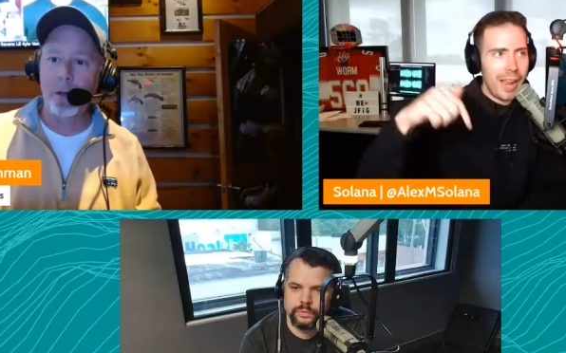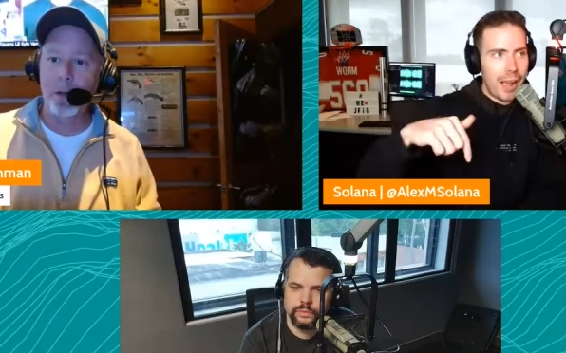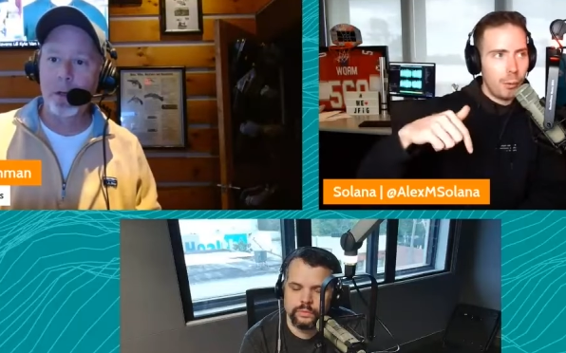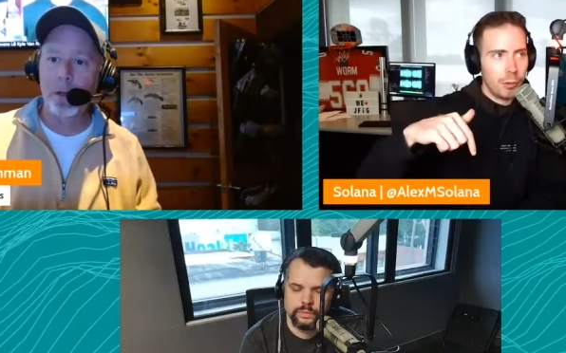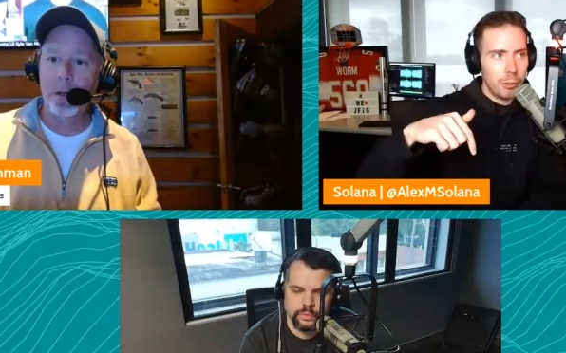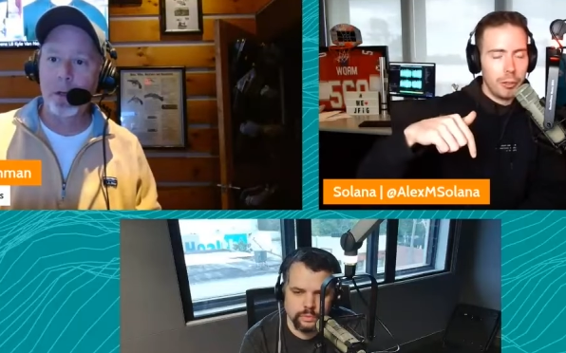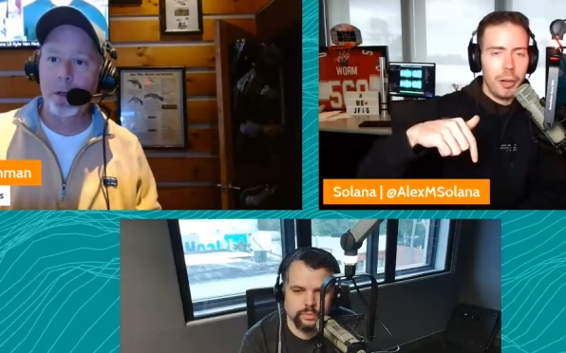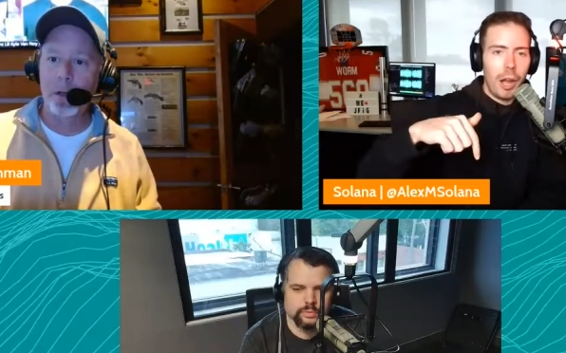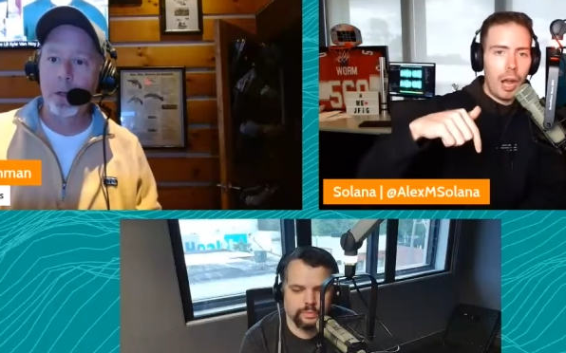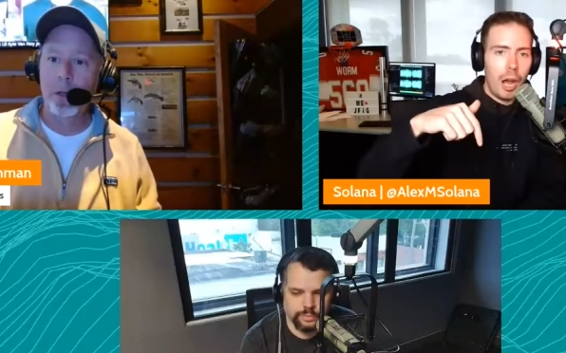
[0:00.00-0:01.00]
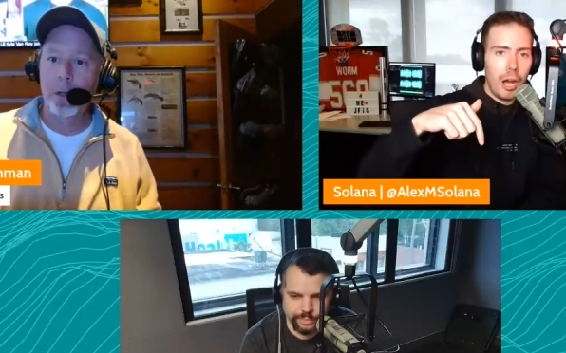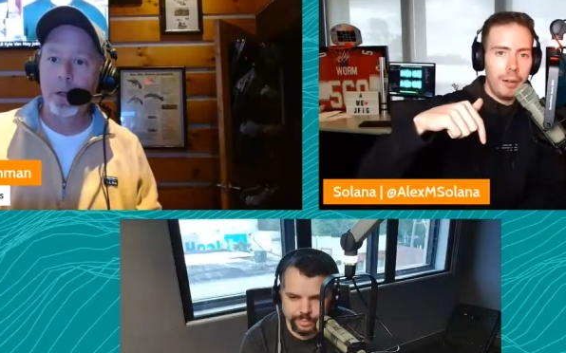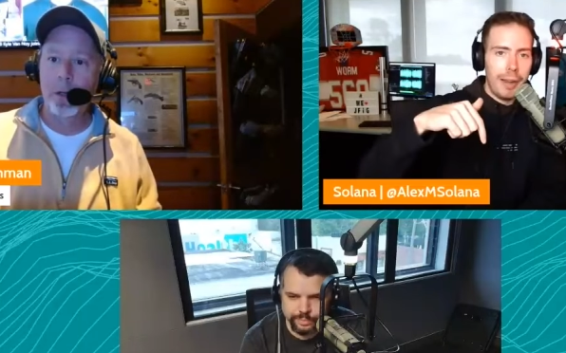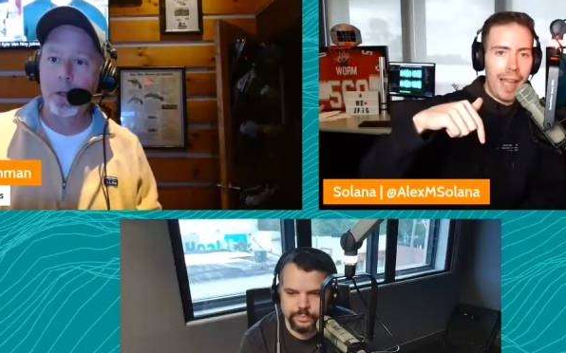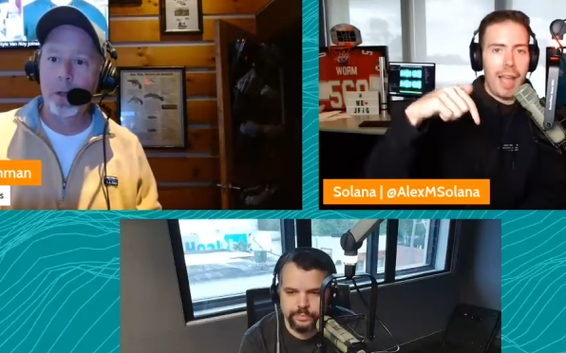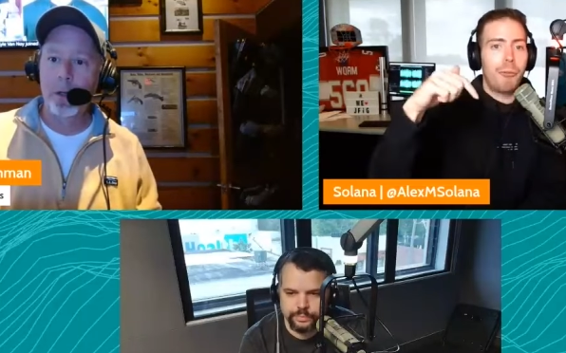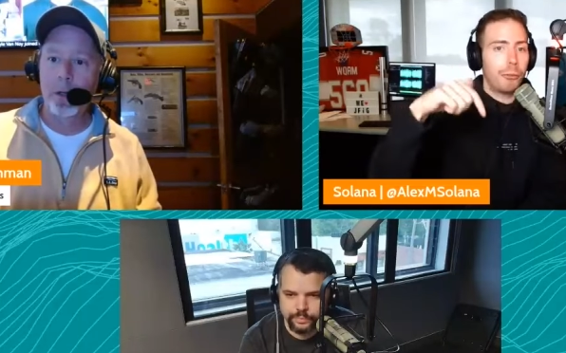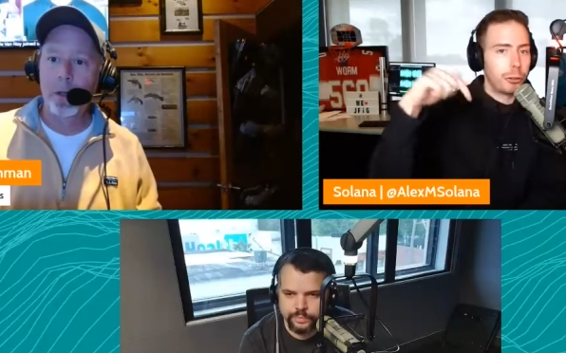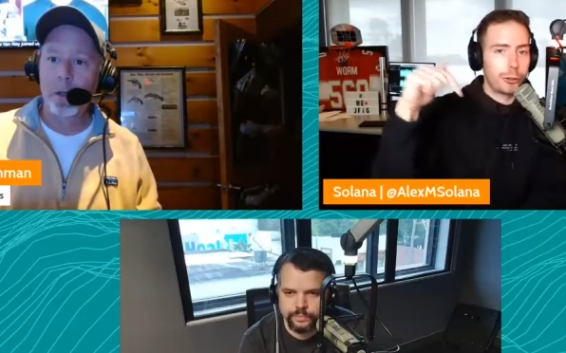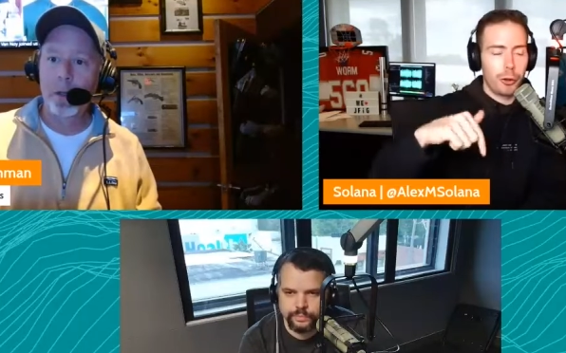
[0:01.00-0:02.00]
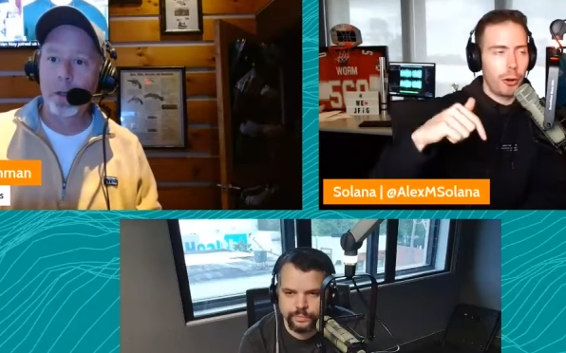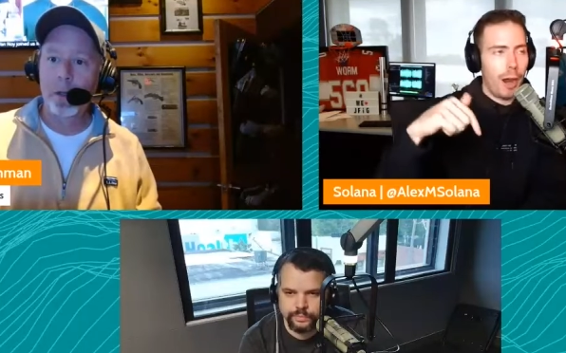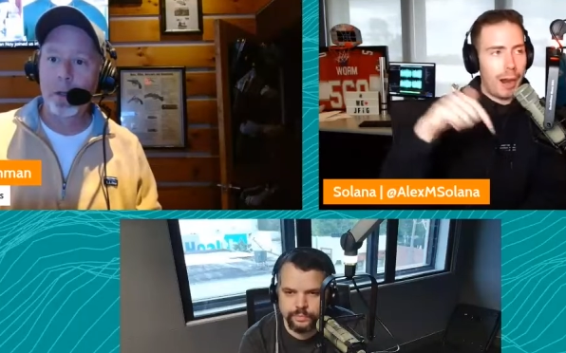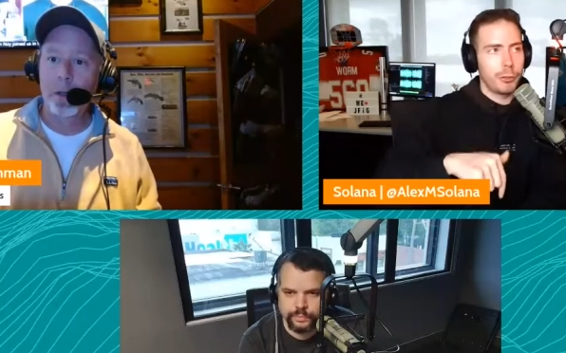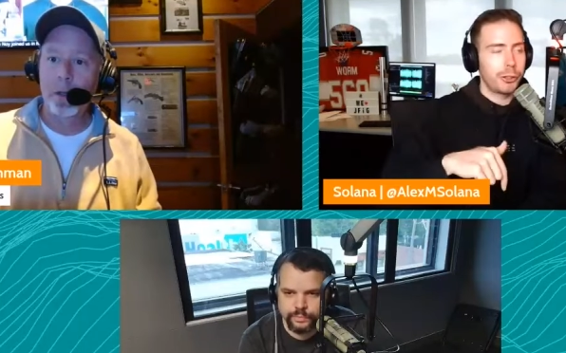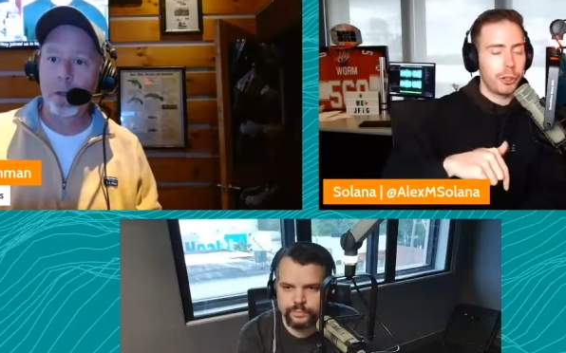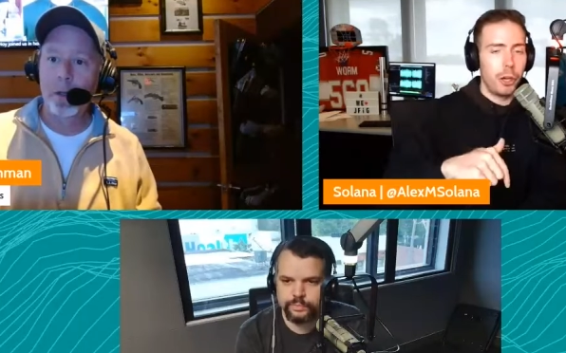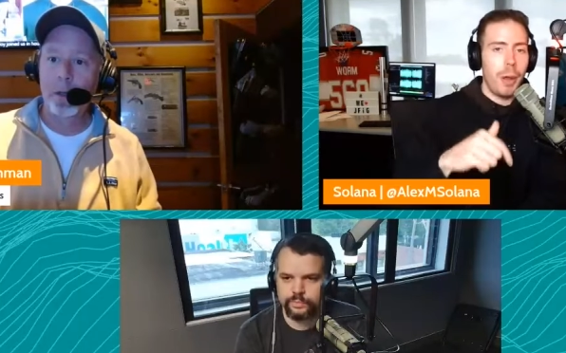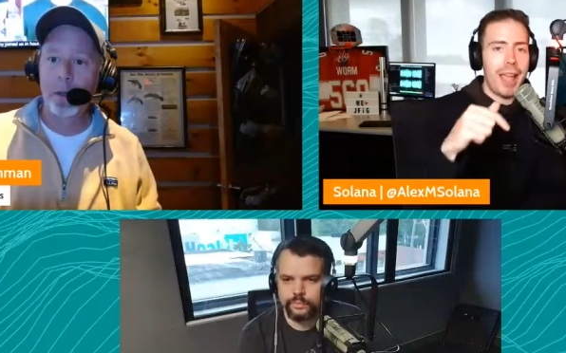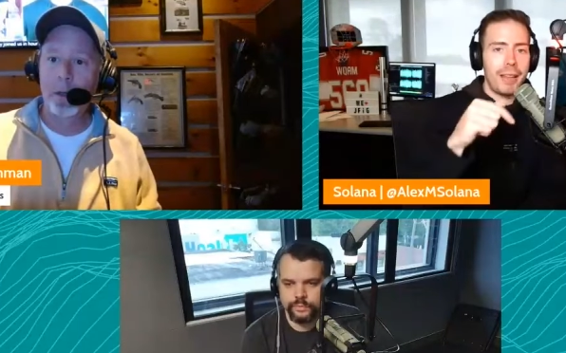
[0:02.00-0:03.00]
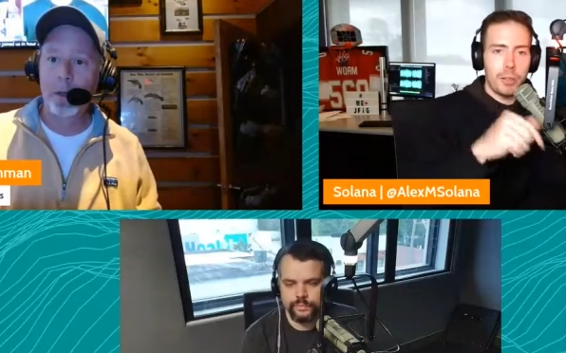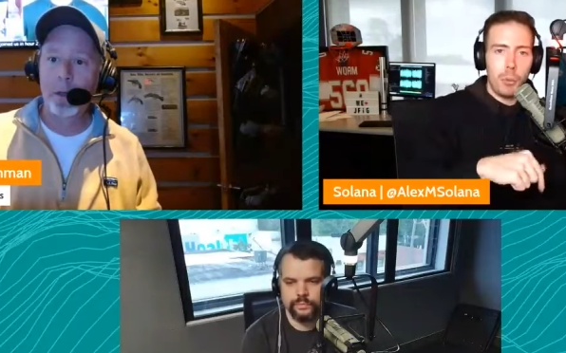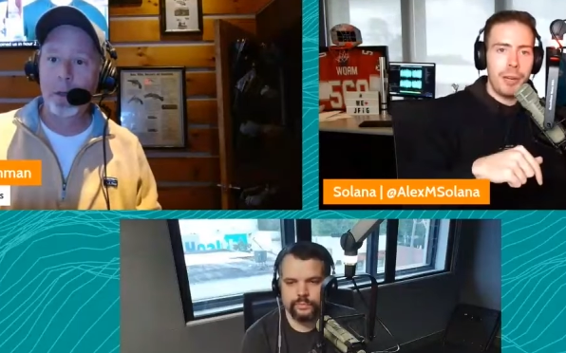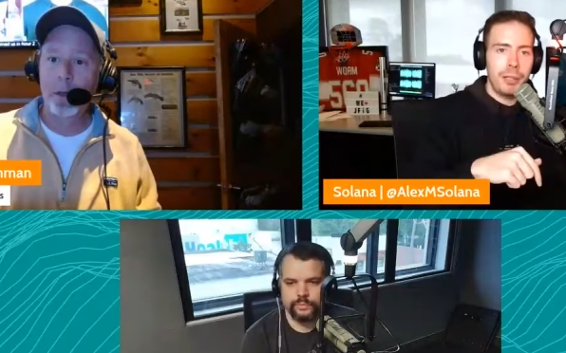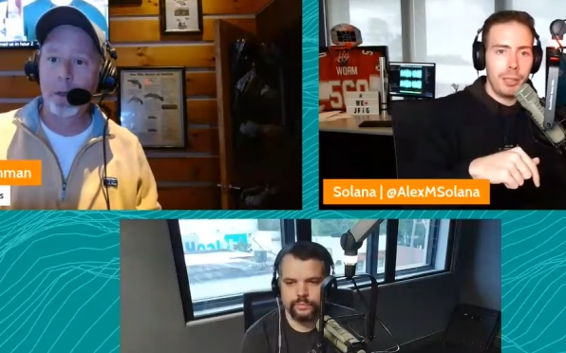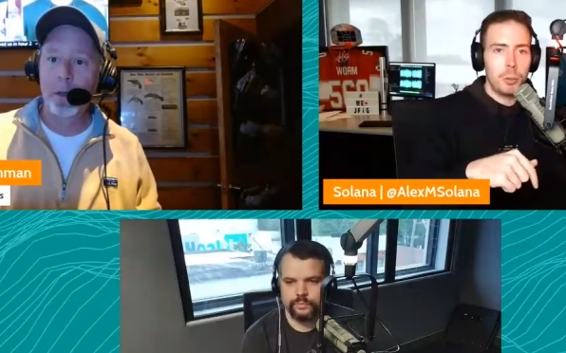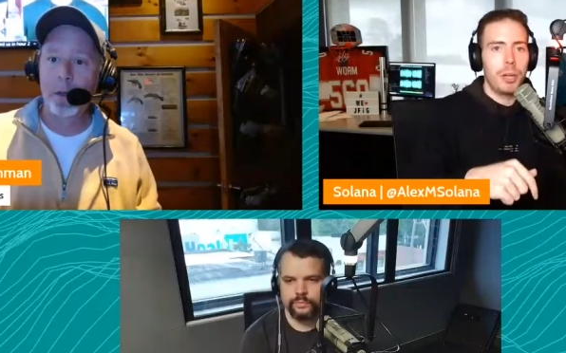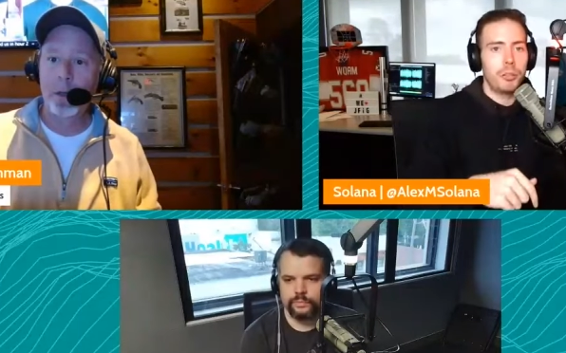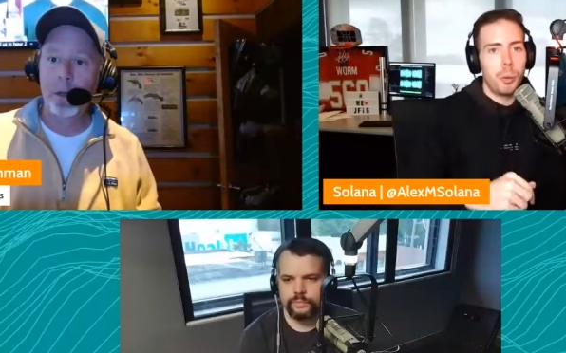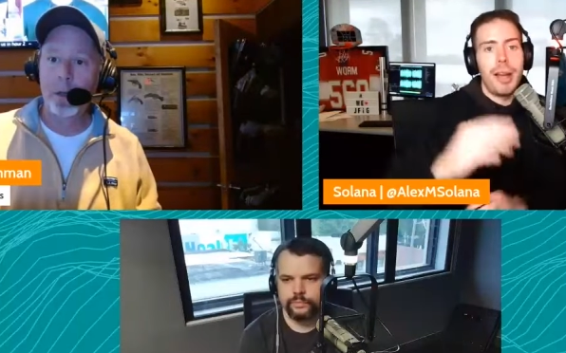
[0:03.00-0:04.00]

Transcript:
Speaker 1: hour on, for sure, our show and Tobin and Leroy as well.